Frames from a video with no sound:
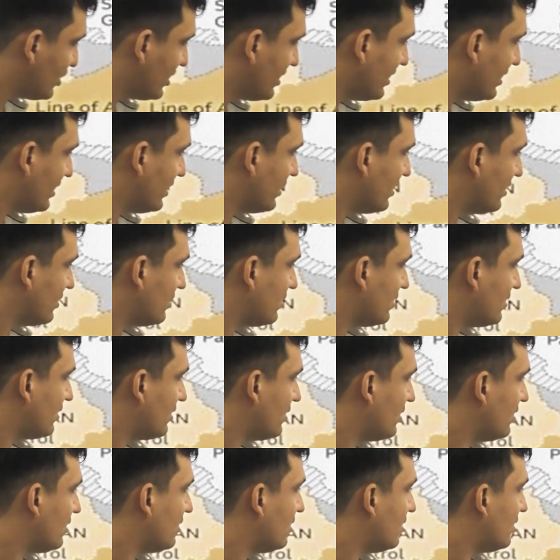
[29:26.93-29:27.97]
Chin area.
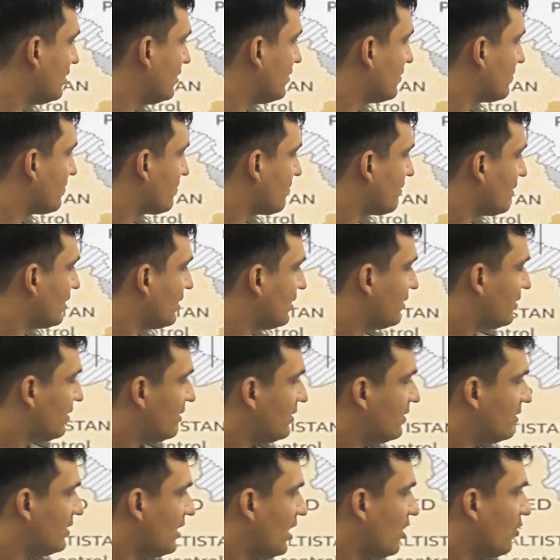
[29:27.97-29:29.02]

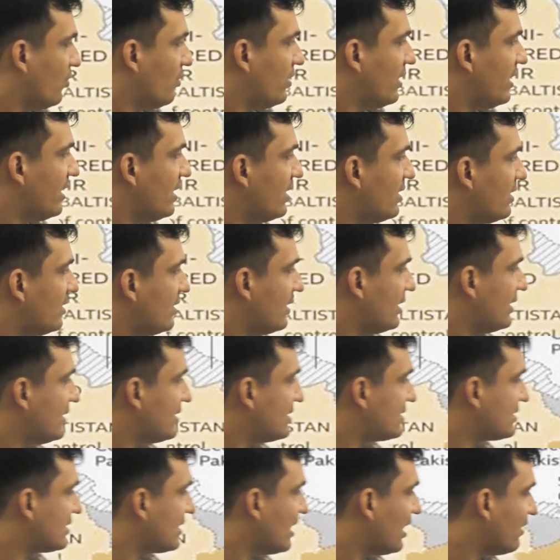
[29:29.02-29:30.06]
Now here it
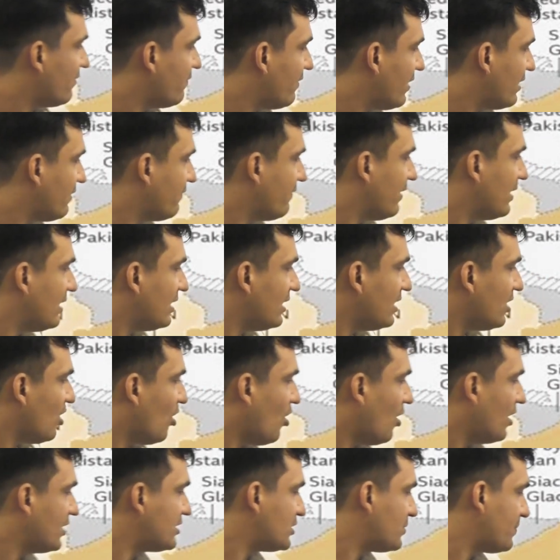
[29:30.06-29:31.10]
is Galwan Valley,
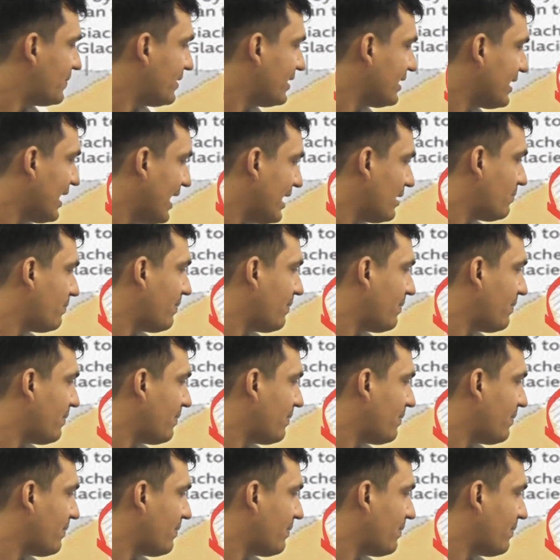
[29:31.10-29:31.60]
Hot Spring and